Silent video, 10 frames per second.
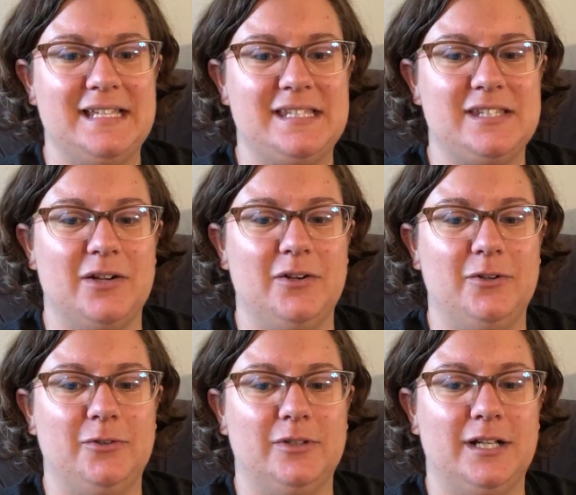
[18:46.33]

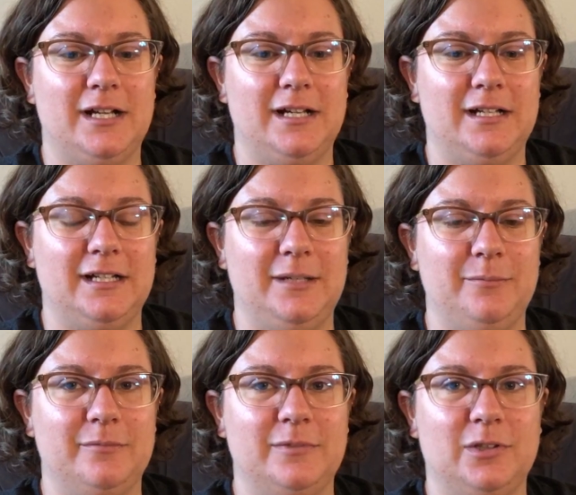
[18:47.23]
So
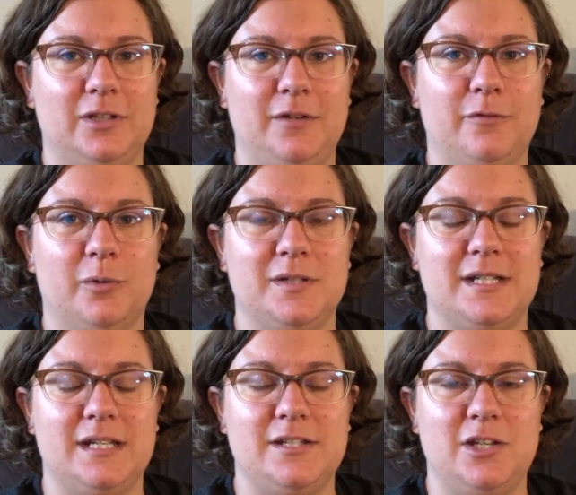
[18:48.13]
I'm looking forward
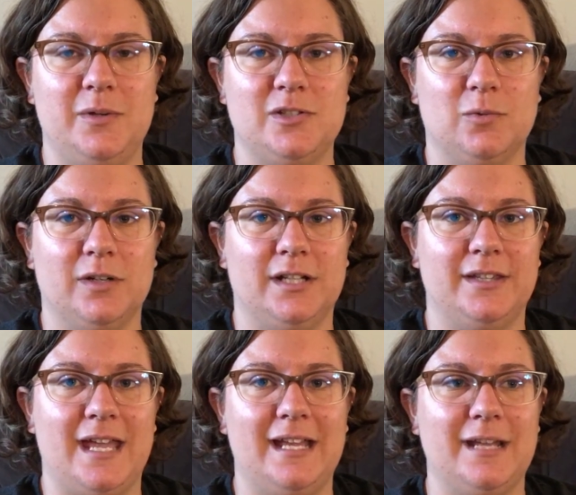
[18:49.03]
to continuing to work on
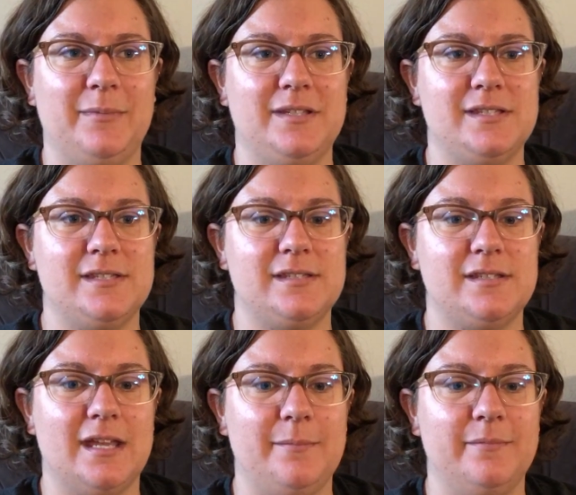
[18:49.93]
that.
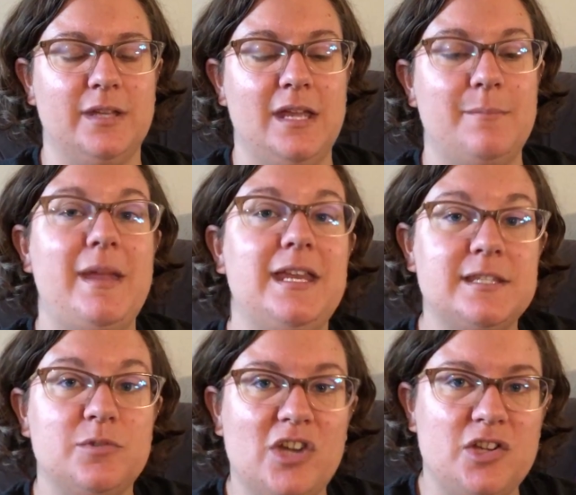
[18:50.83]
I'm making
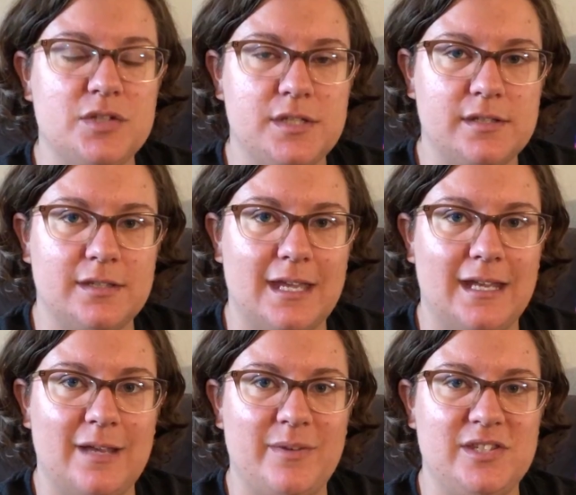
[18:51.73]
some changes
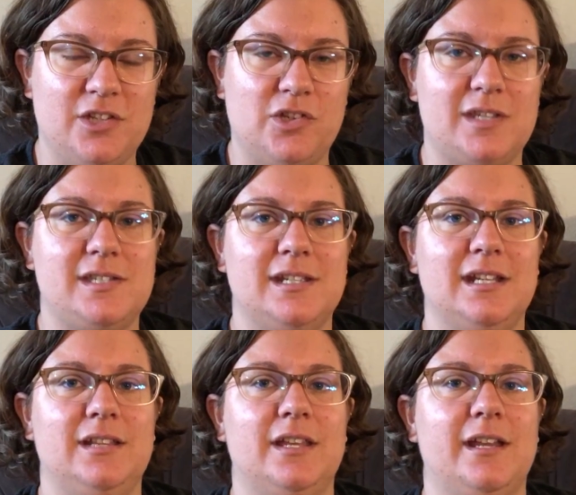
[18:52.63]
that have been suggested,
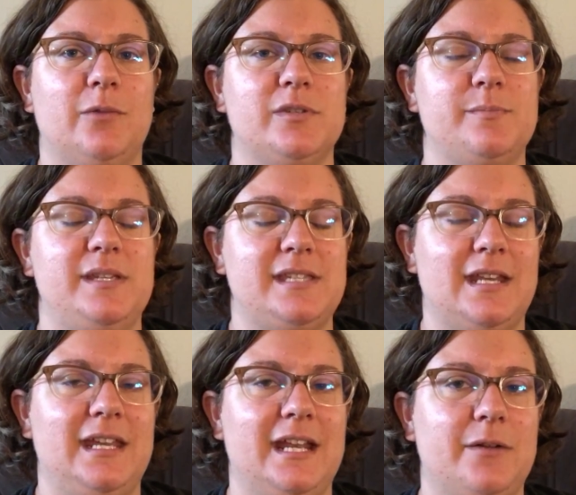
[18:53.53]
and then I will be
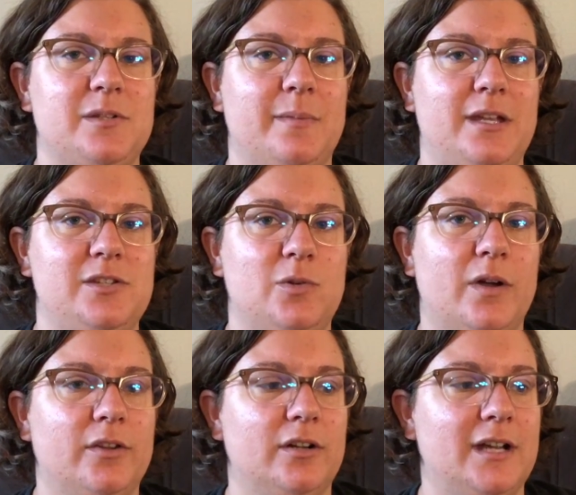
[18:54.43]
sending it out to my 2
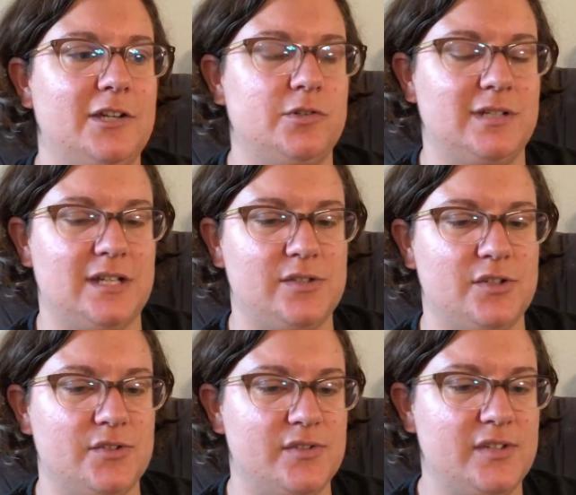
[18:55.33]
other extra
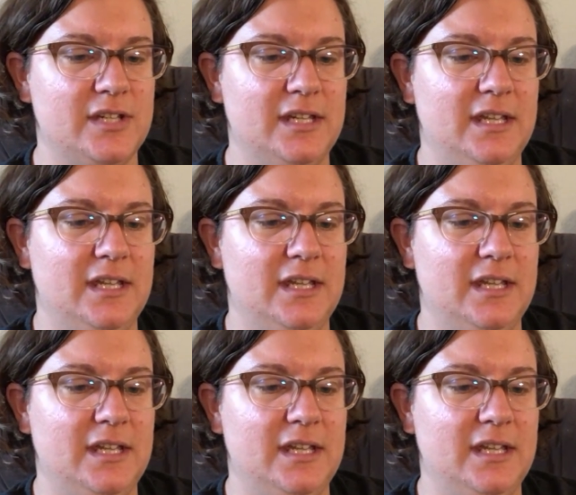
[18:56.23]
testers,